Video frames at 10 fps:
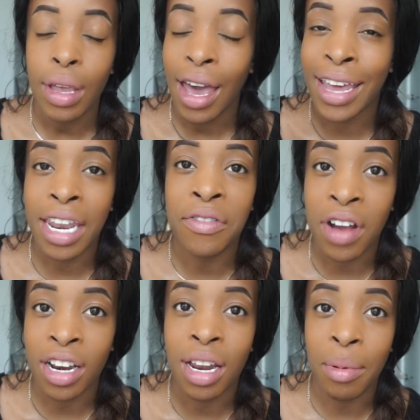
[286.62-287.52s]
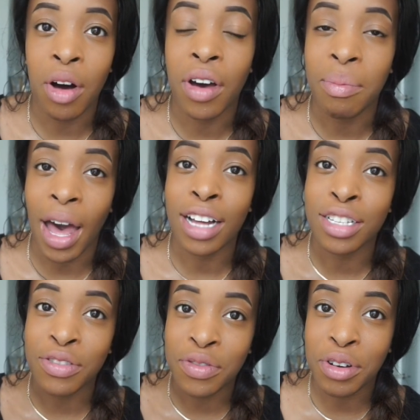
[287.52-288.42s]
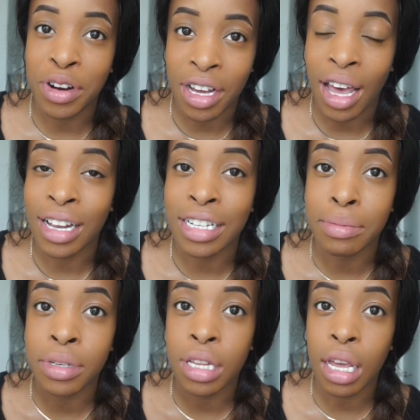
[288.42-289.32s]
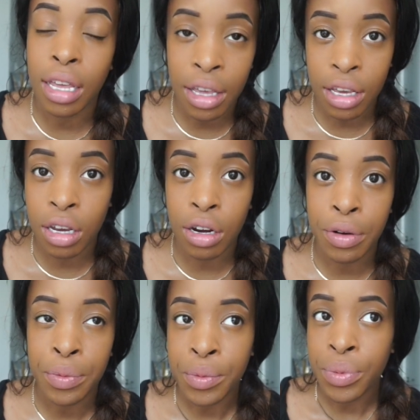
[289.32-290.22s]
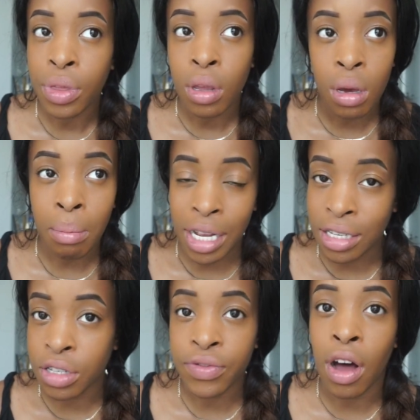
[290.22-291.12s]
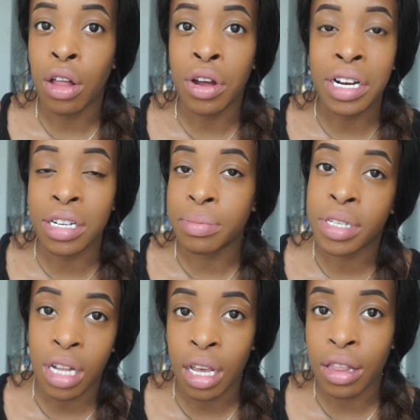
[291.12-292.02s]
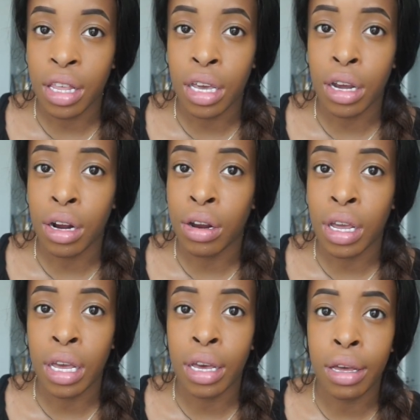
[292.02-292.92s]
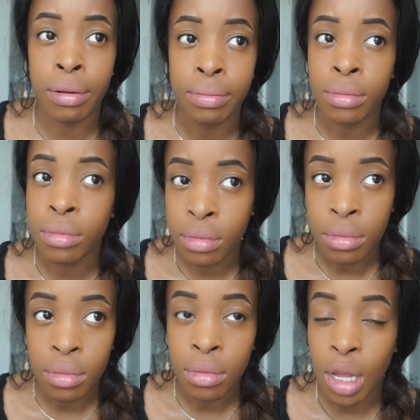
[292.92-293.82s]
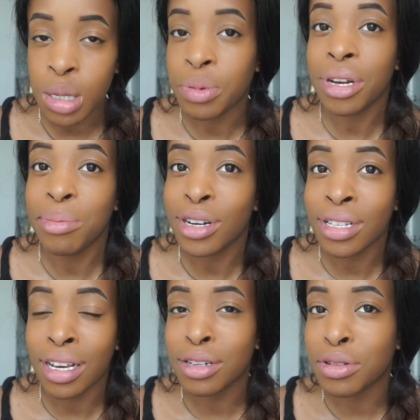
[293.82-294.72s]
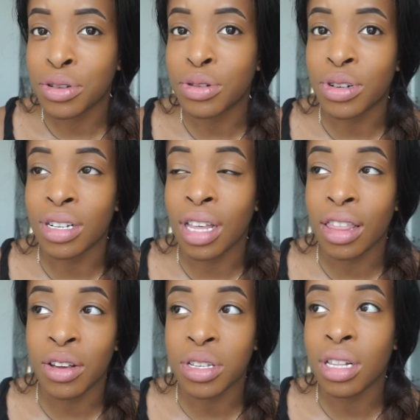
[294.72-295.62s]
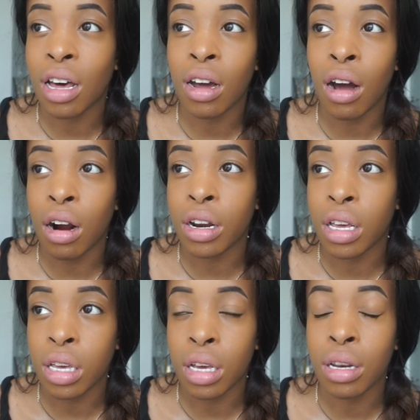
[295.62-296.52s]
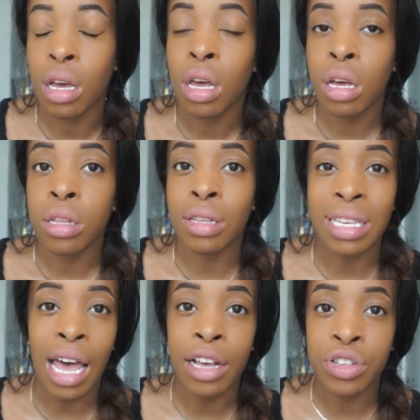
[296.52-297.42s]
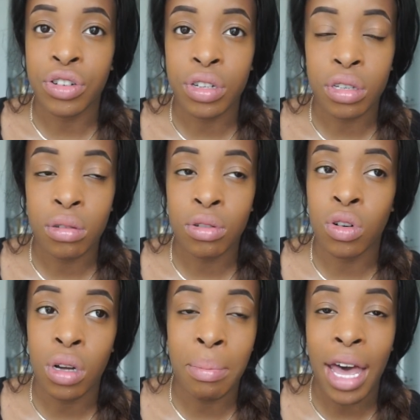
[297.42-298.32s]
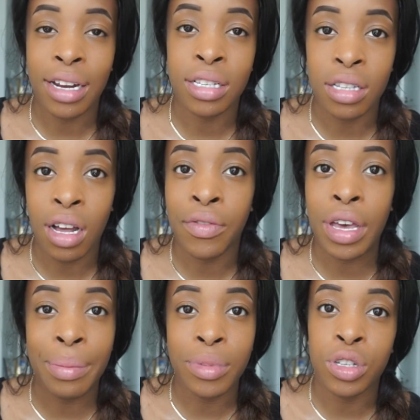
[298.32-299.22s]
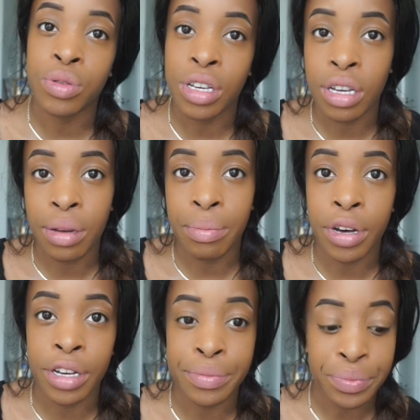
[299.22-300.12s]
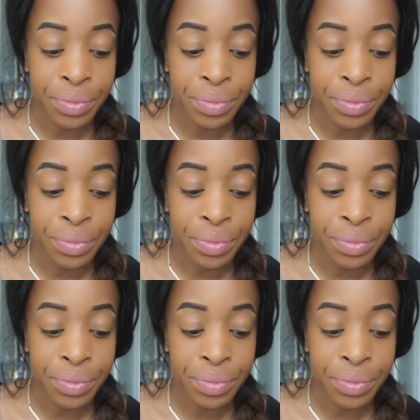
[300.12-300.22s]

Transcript: I never ended up going back to Florida. I ended up staying here. My son's father ended up staying there, and that's pretty much the end of the story. Like, there's a lot of heartache and disastrous, traumatic stuff in between, but